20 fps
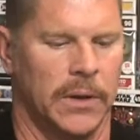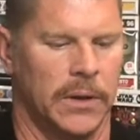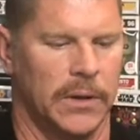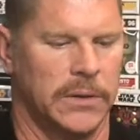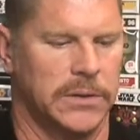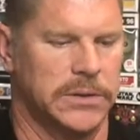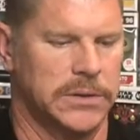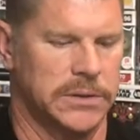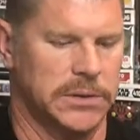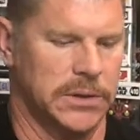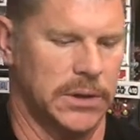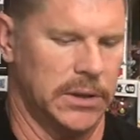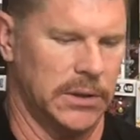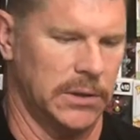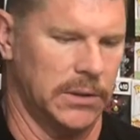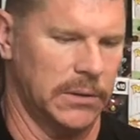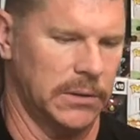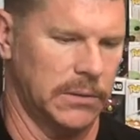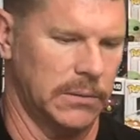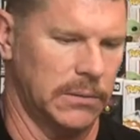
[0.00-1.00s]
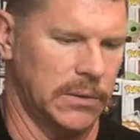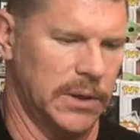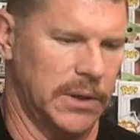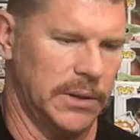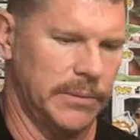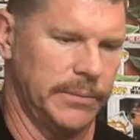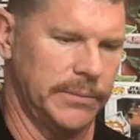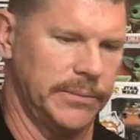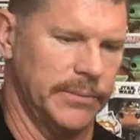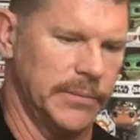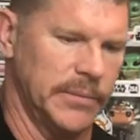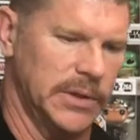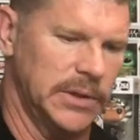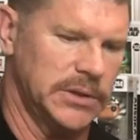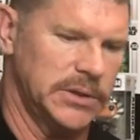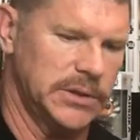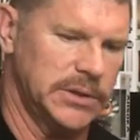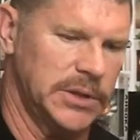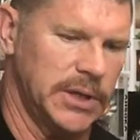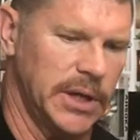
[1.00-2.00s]
So, let's
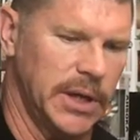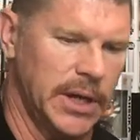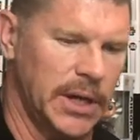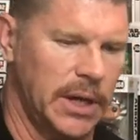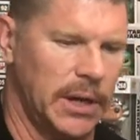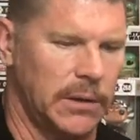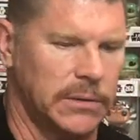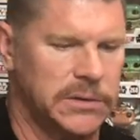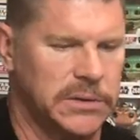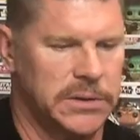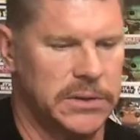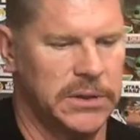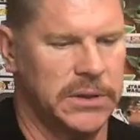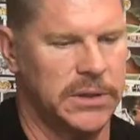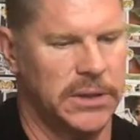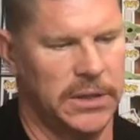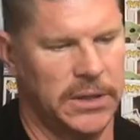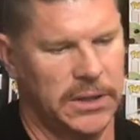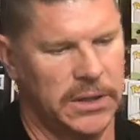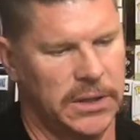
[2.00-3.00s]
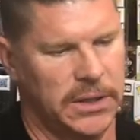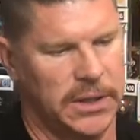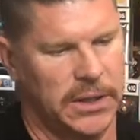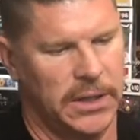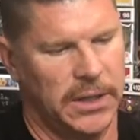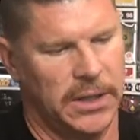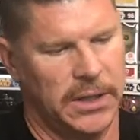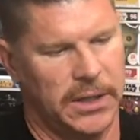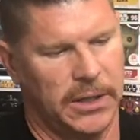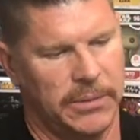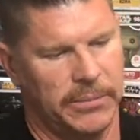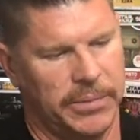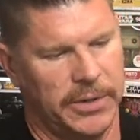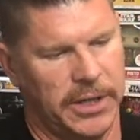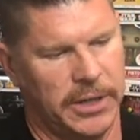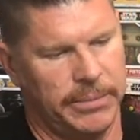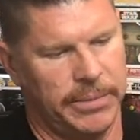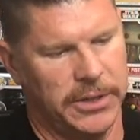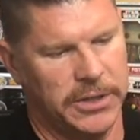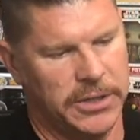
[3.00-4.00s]
check out
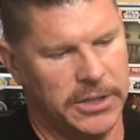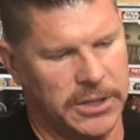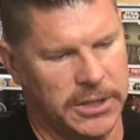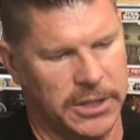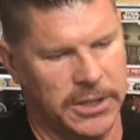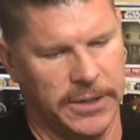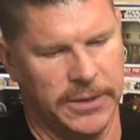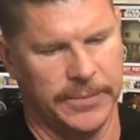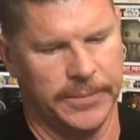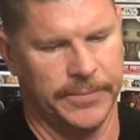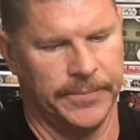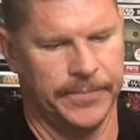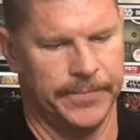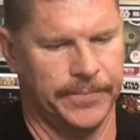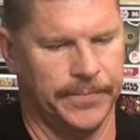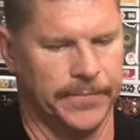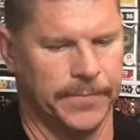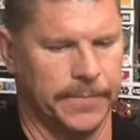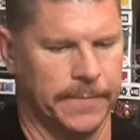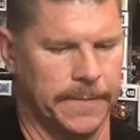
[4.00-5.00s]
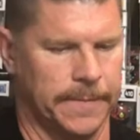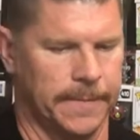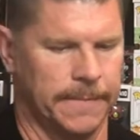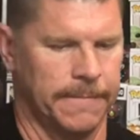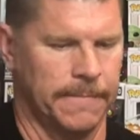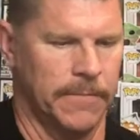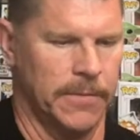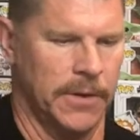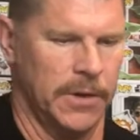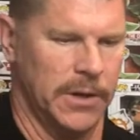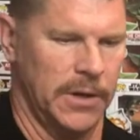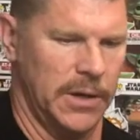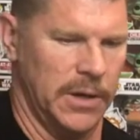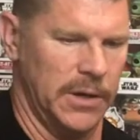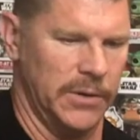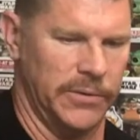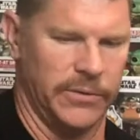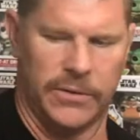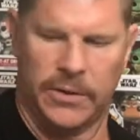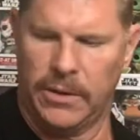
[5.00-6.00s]
PPG
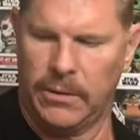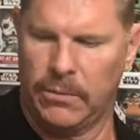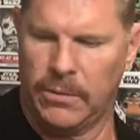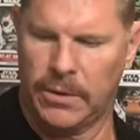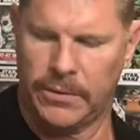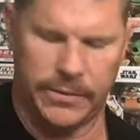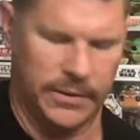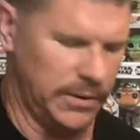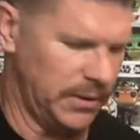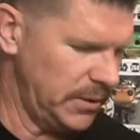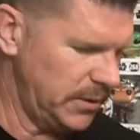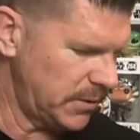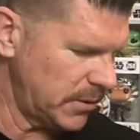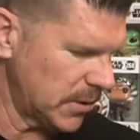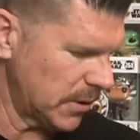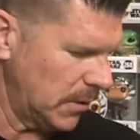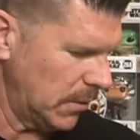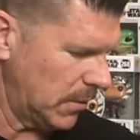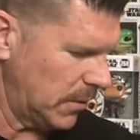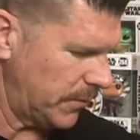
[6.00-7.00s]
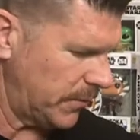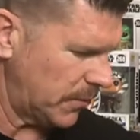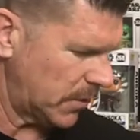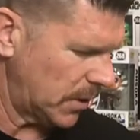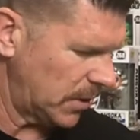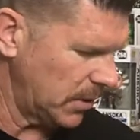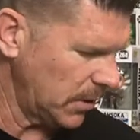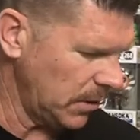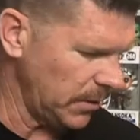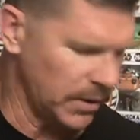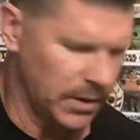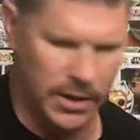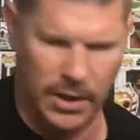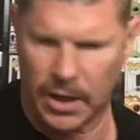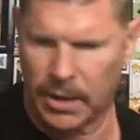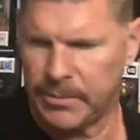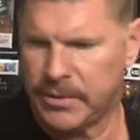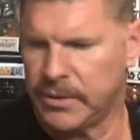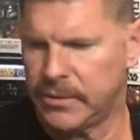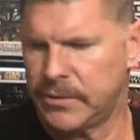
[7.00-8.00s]
and see what these are going for. I know the
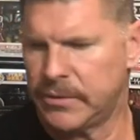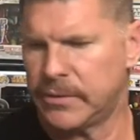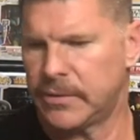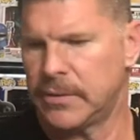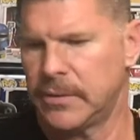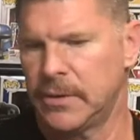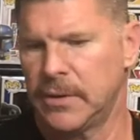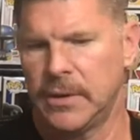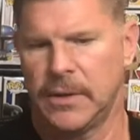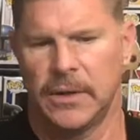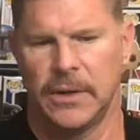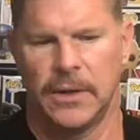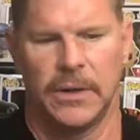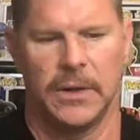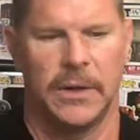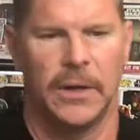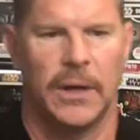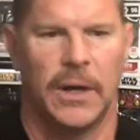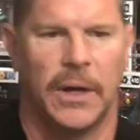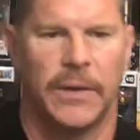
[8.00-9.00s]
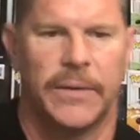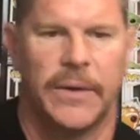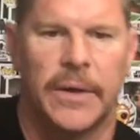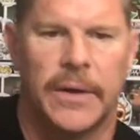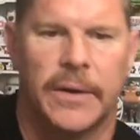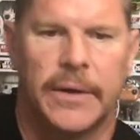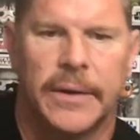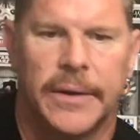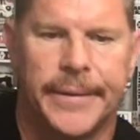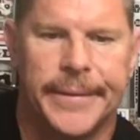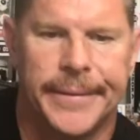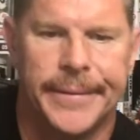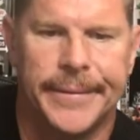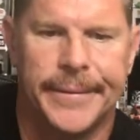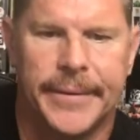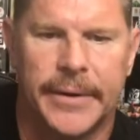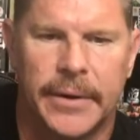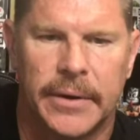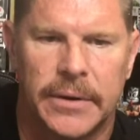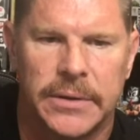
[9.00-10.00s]
commons, I think
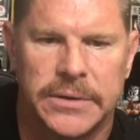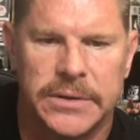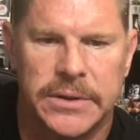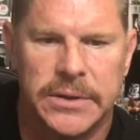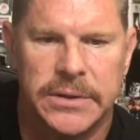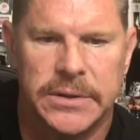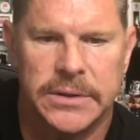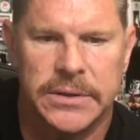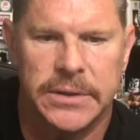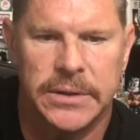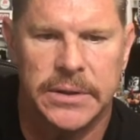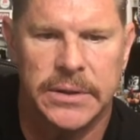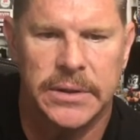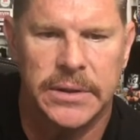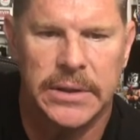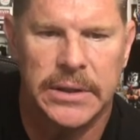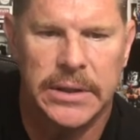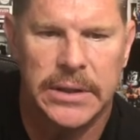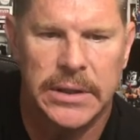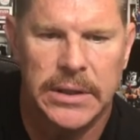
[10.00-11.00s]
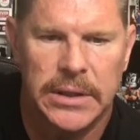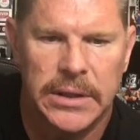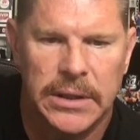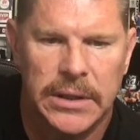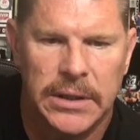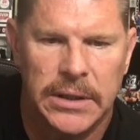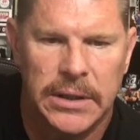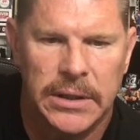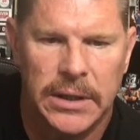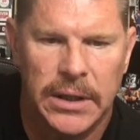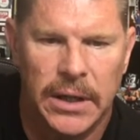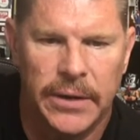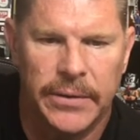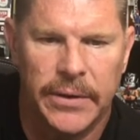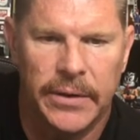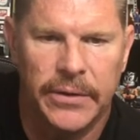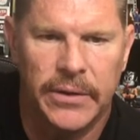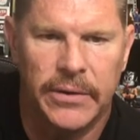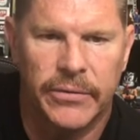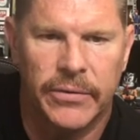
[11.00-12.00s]
they're
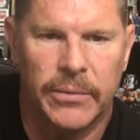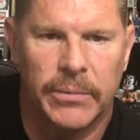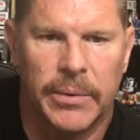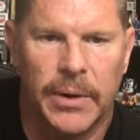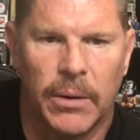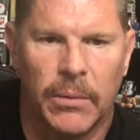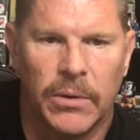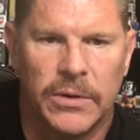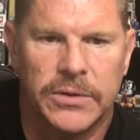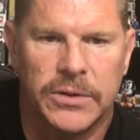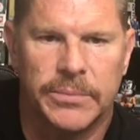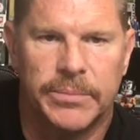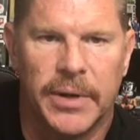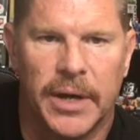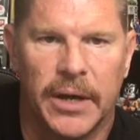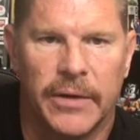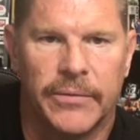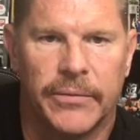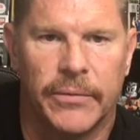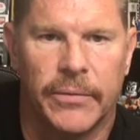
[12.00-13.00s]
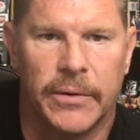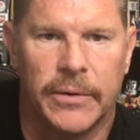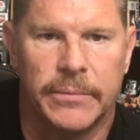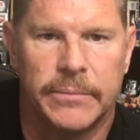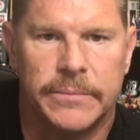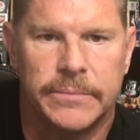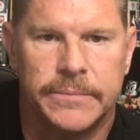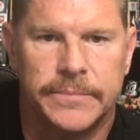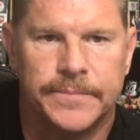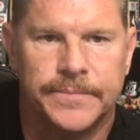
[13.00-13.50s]
for about what you pay for them.